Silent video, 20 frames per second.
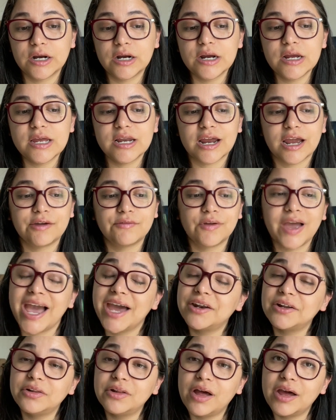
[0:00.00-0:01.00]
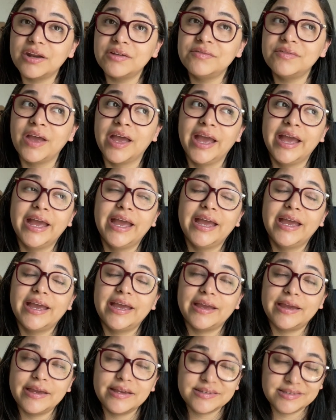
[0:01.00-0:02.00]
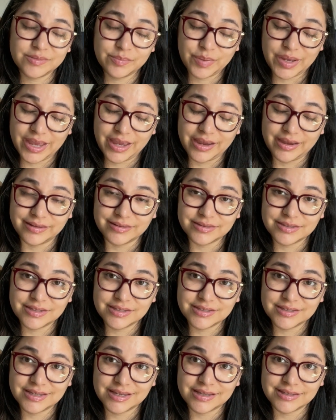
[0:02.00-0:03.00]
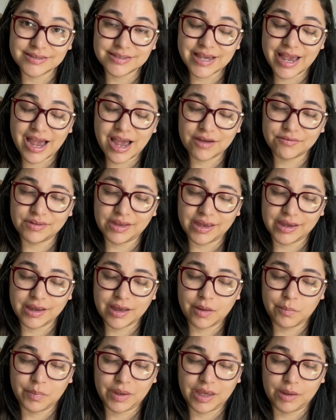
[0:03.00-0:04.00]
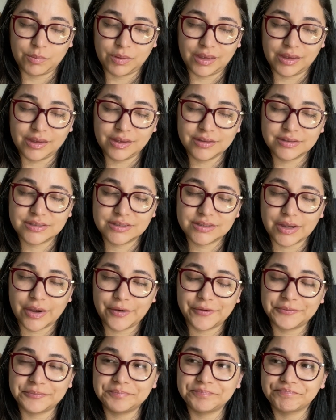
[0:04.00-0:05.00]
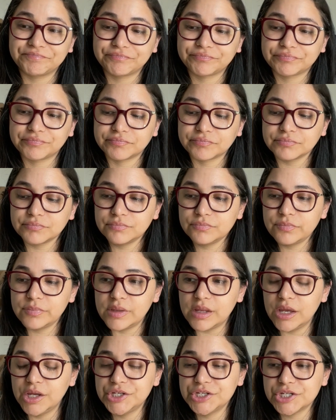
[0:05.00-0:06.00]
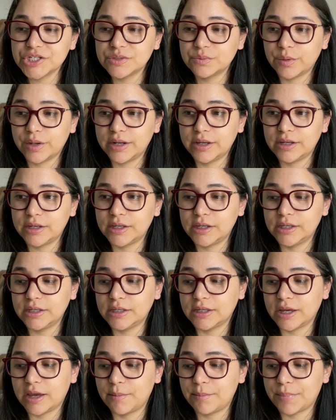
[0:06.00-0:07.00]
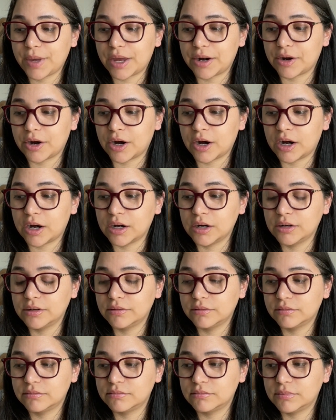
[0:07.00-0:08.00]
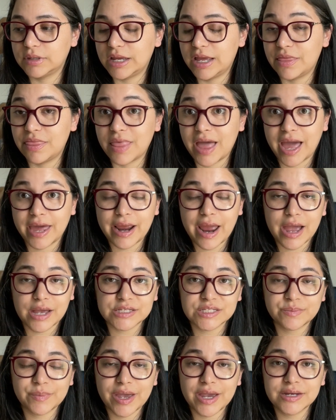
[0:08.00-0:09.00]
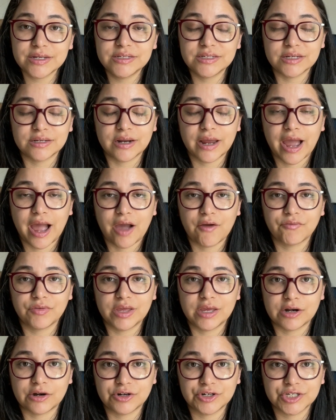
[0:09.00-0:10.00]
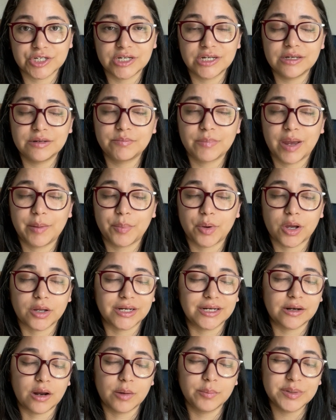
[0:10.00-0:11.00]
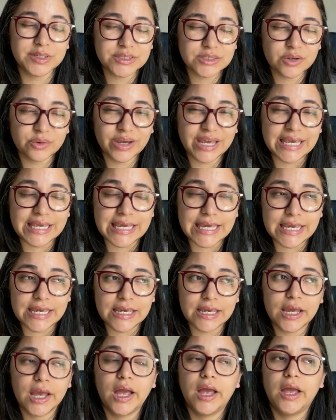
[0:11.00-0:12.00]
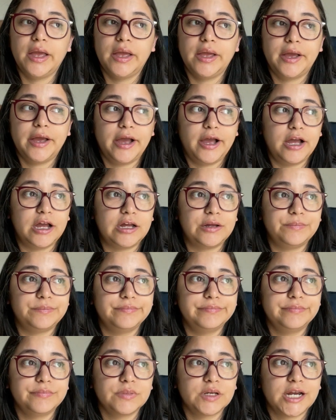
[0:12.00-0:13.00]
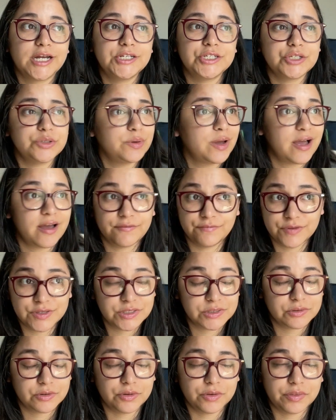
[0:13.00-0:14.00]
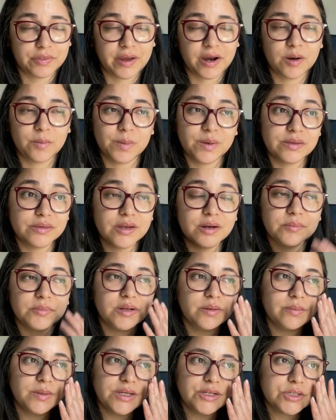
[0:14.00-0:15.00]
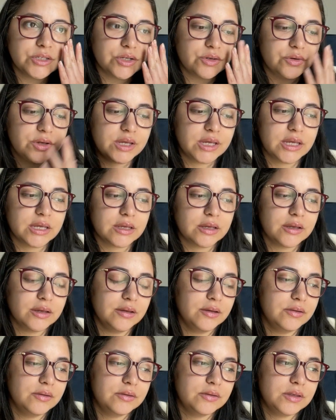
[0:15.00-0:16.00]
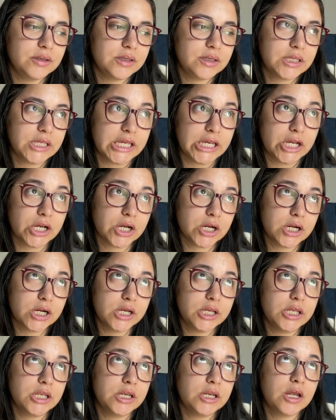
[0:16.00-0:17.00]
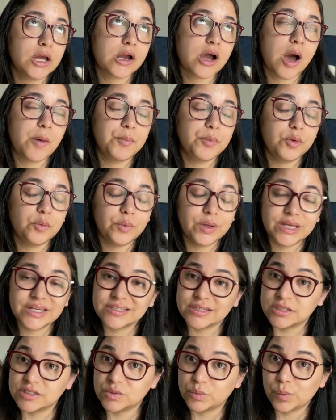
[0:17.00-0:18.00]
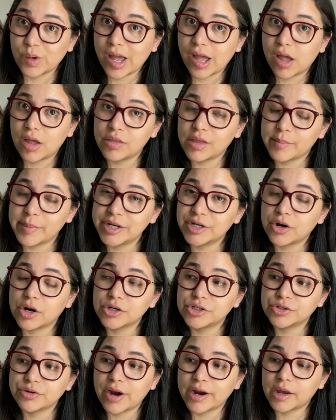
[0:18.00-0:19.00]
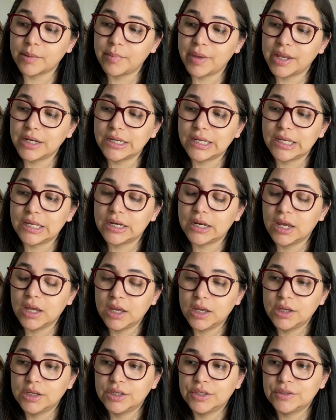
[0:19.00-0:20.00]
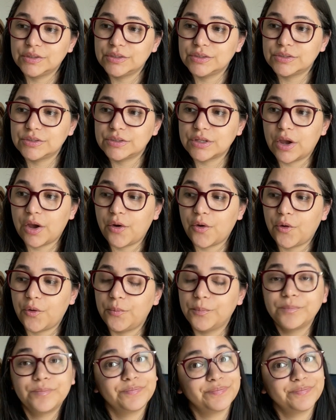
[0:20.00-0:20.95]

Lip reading: And I've had a lot of aches and pains since having a baby. So just want to get better in that aspect and have the energy in my body not be so achy. I do have physical therapy that I'm going to be doing here in a couple weeks as well that my doctor recommended. So